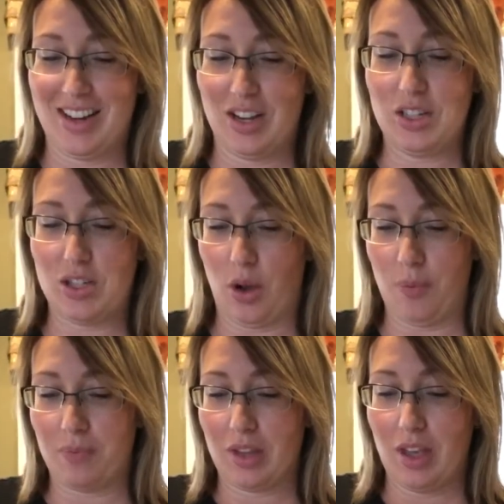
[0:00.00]
So,
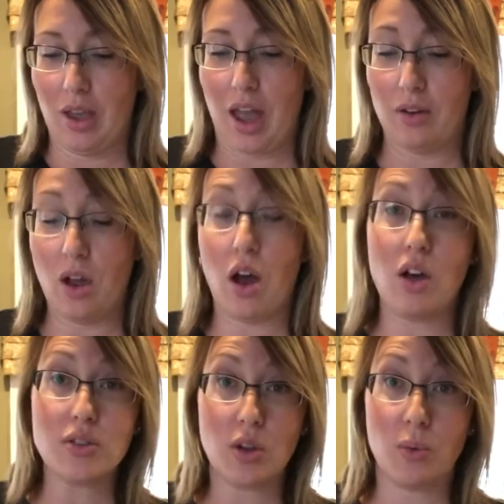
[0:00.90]
and
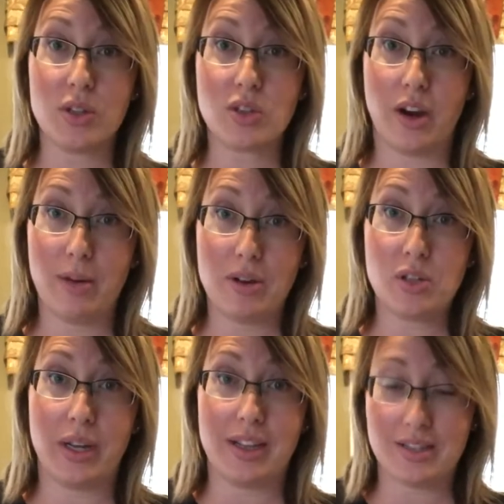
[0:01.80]
also what's great about
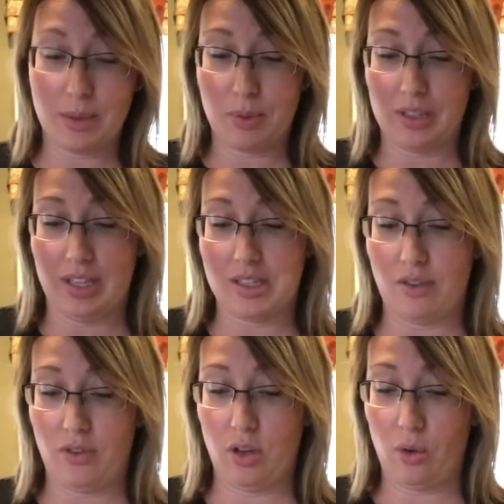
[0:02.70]
doing it separately is
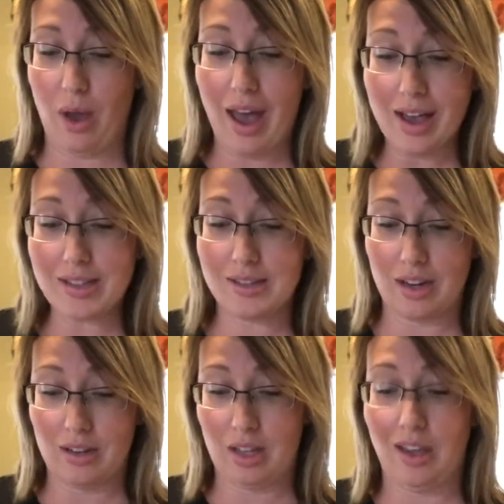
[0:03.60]
if you
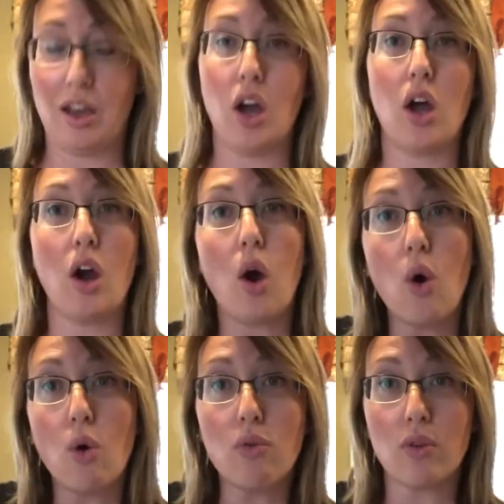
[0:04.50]
accidentally
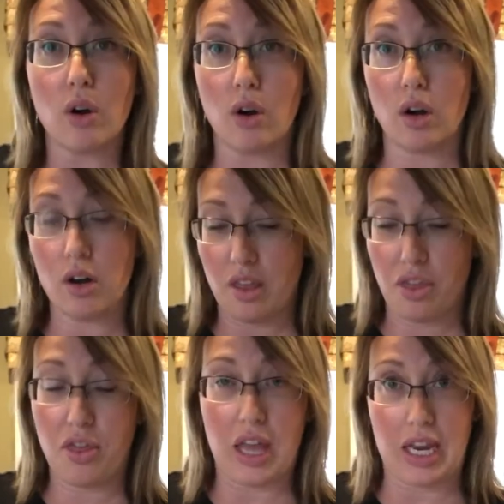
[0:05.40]
over
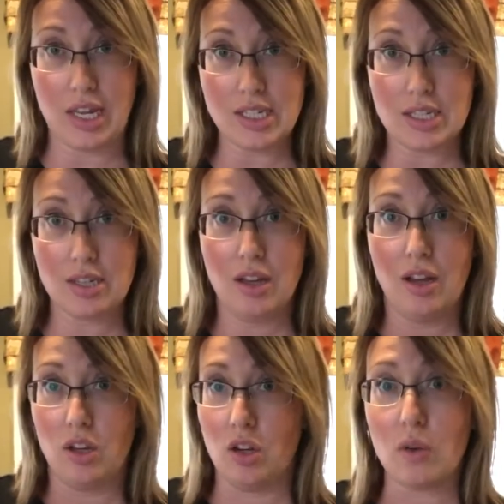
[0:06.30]
thin it,
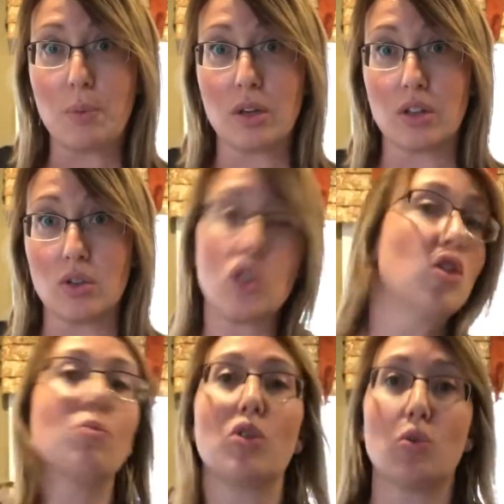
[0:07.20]
put a little
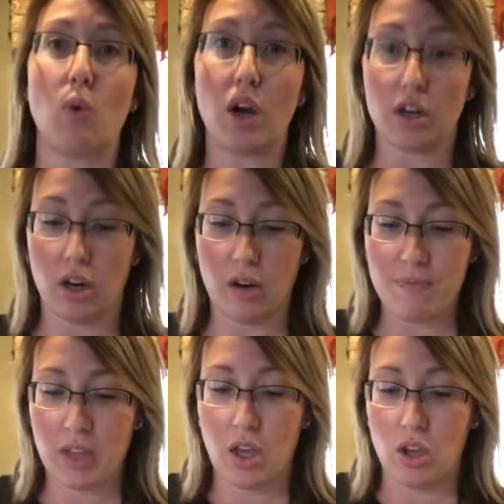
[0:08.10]
too much water,
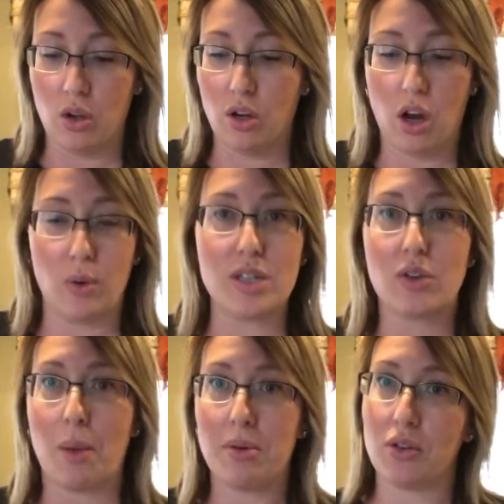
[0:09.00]
you can always
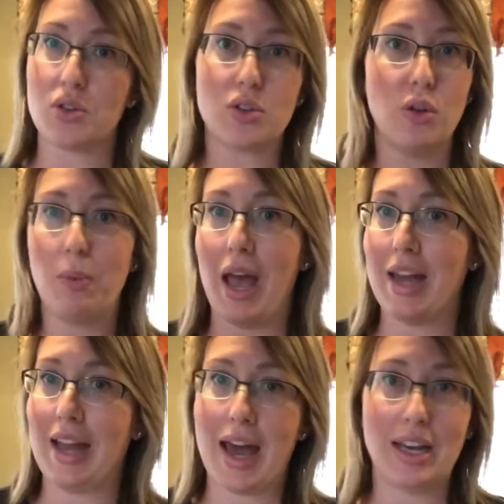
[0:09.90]
grab another scoop and
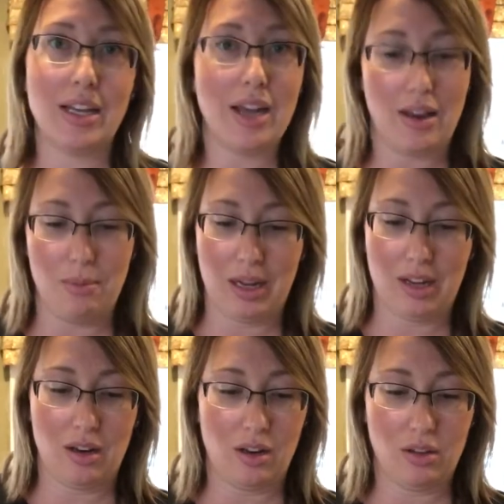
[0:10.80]
add it and make
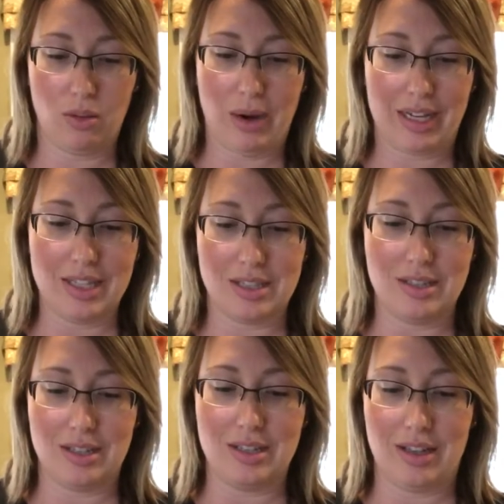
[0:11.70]
it the right
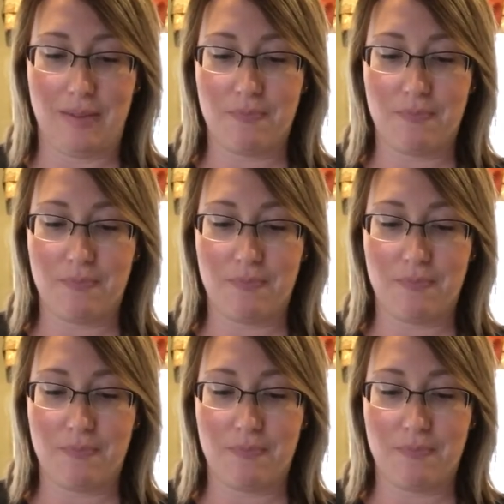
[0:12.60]
consistency.